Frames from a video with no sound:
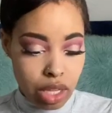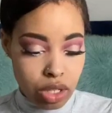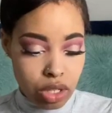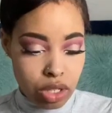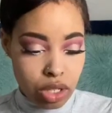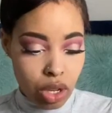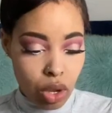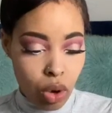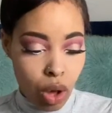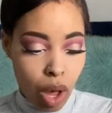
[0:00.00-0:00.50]

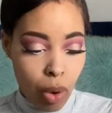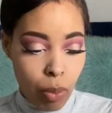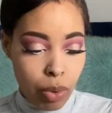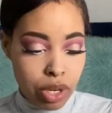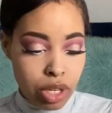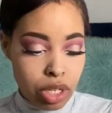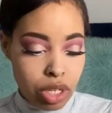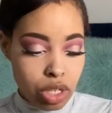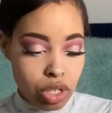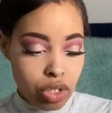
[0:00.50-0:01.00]
So I
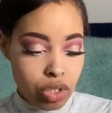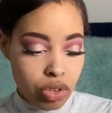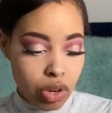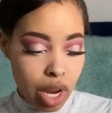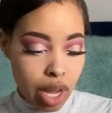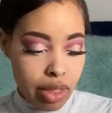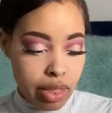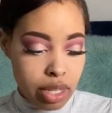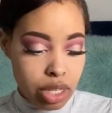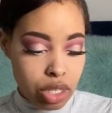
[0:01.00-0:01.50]
wanted to
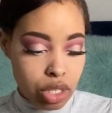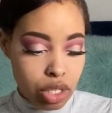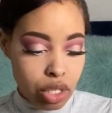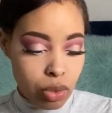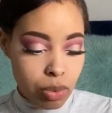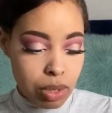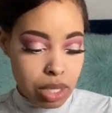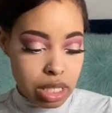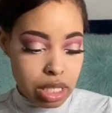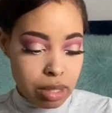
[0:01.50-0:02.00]
try this
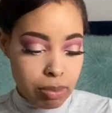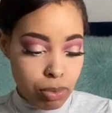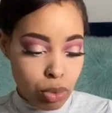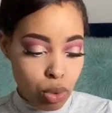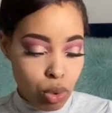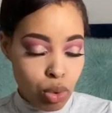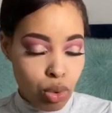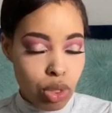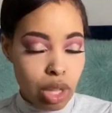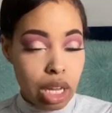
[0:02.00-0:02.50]
Dewy
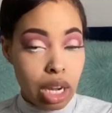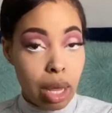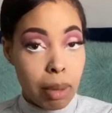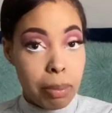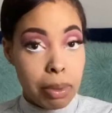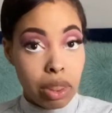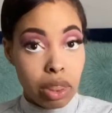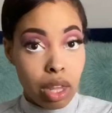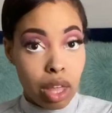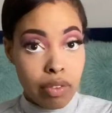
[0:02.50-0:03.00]
Smooth, and I've
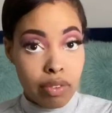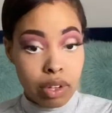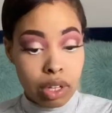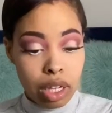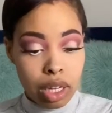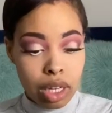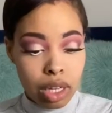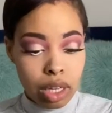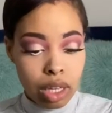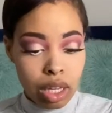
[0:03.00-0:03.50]
been loving
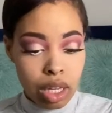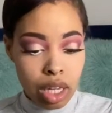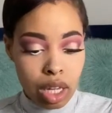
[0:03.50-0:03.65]
it.